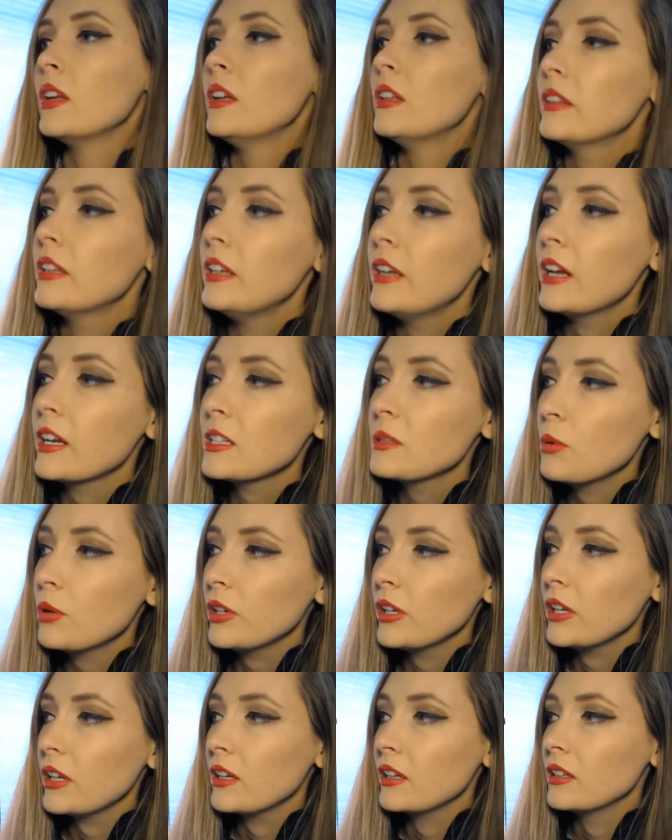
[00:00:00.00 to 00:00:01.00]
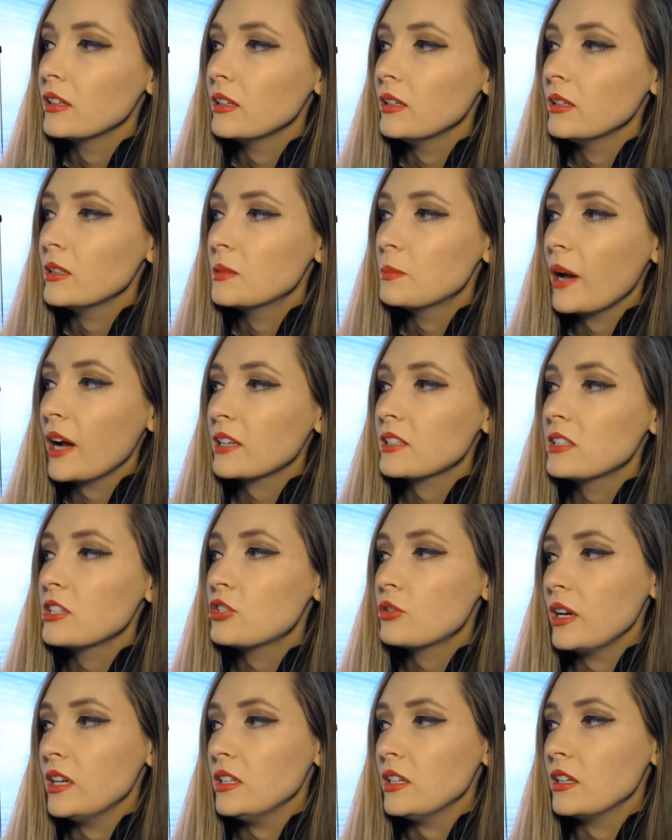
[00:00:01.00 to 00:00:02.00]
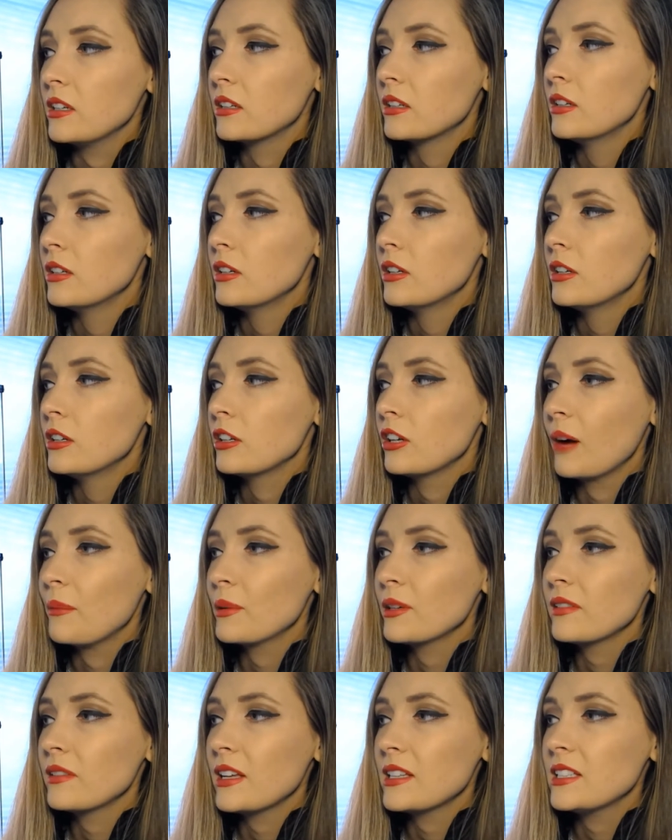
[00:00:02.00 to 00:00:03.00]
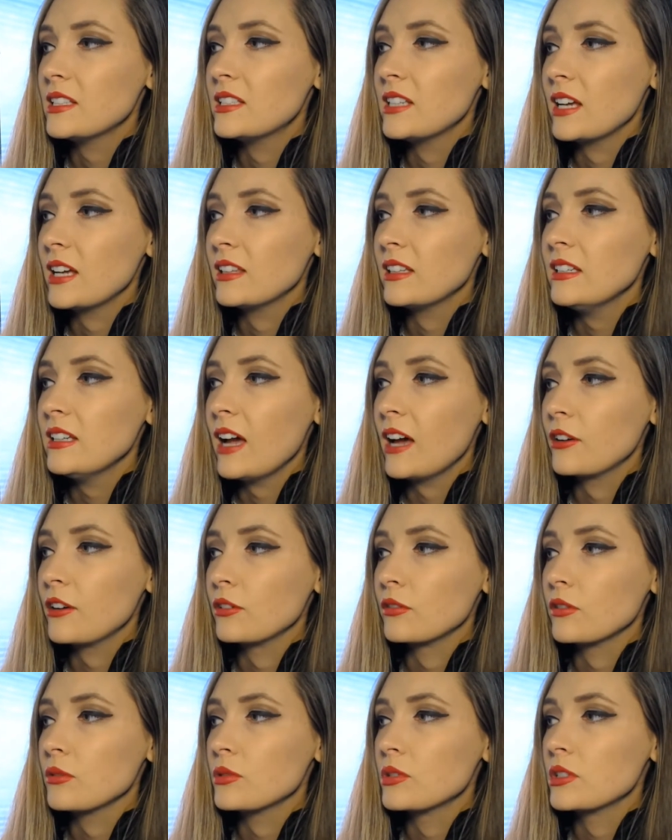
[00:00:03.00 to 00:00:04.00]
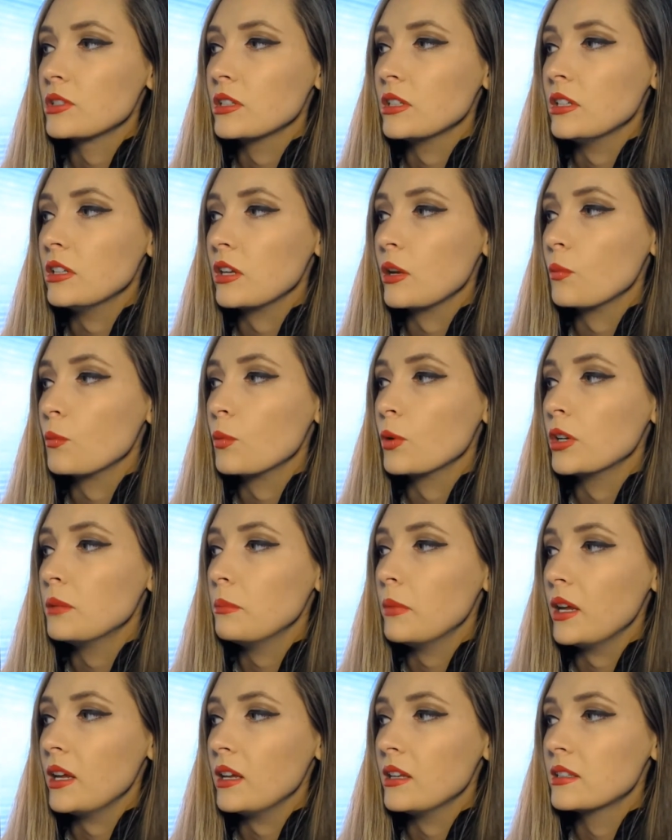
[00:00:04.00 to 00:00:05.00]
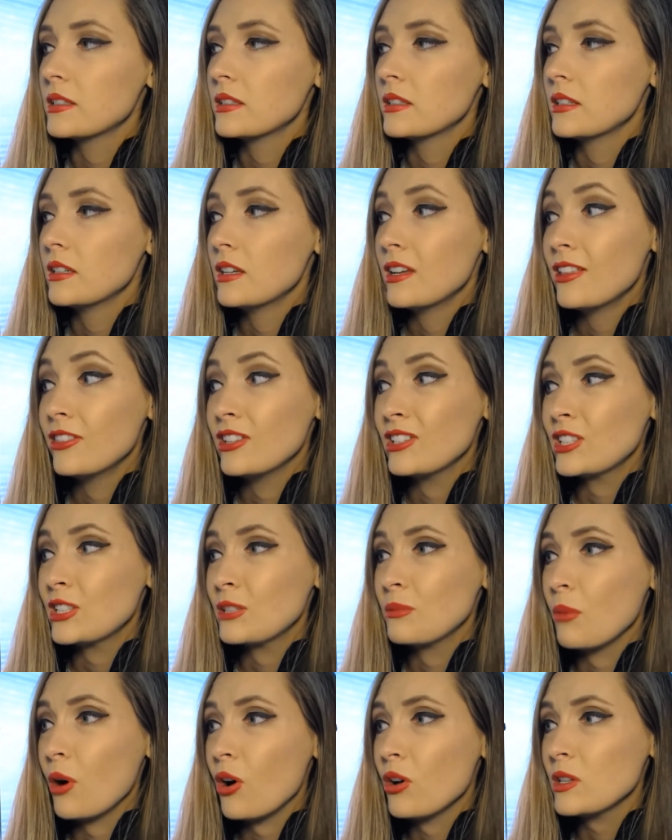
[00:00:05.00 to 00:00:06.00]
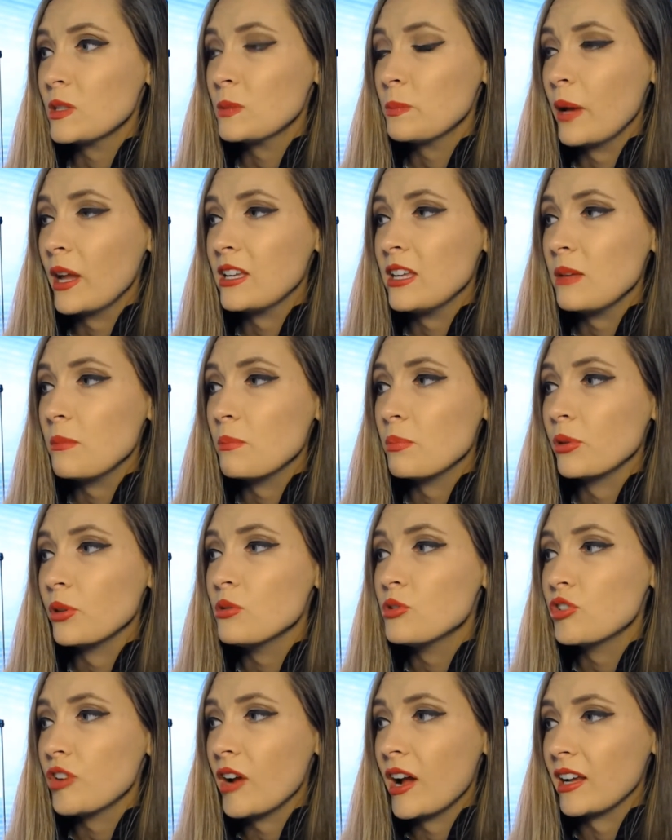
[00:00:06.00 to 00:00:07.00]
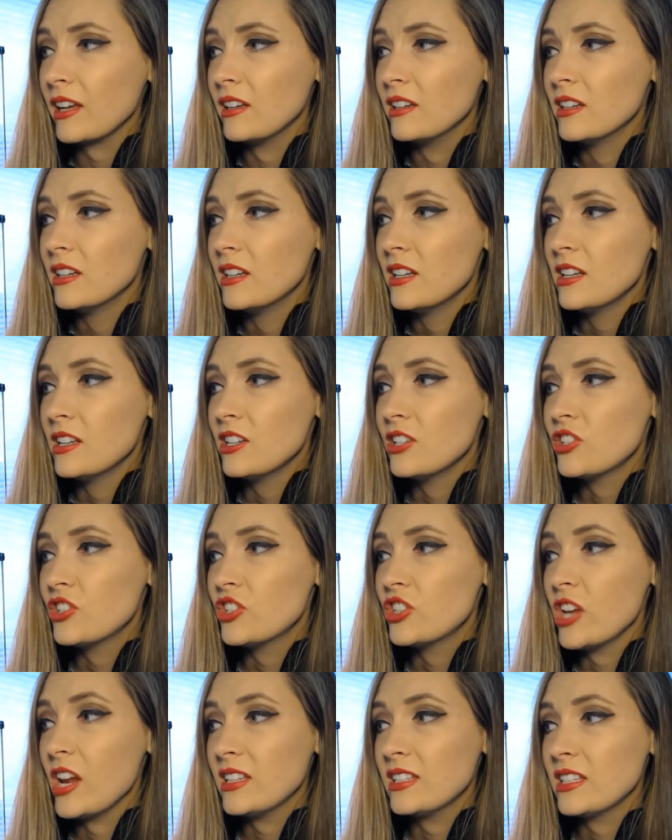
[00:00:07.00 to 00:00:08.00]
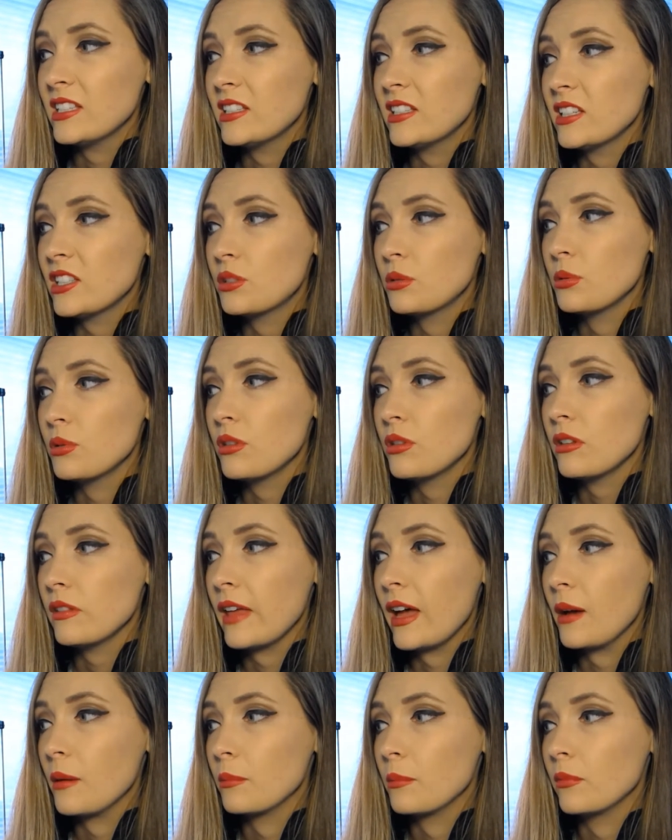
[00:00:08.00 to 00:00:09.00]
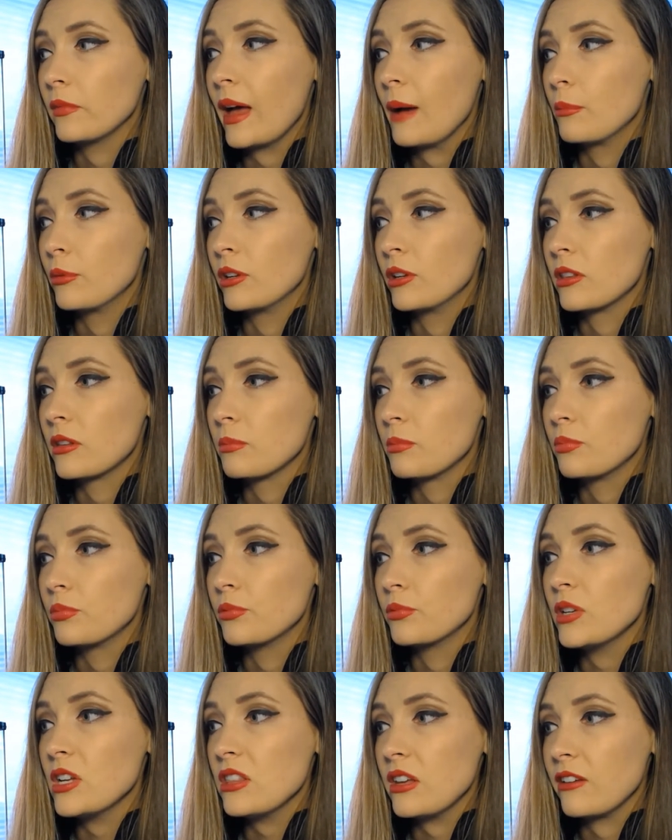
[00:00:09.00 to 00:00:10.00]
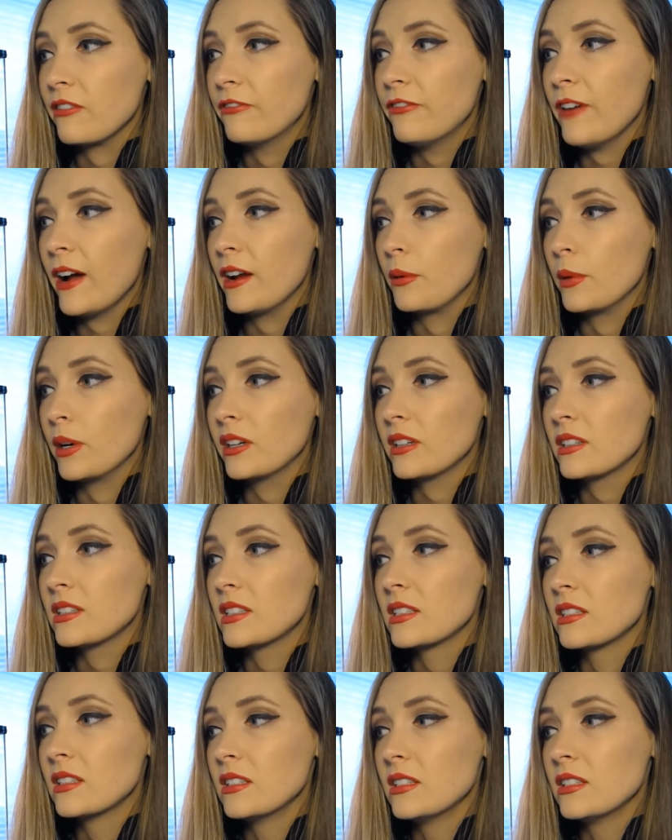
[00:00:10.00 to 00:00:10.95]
The next morning, it's back to training. Gobber lets a deadly natter loose in a wooden maze. The small, spiky blue dragon chases us through the labyrinth, breathing fireworks.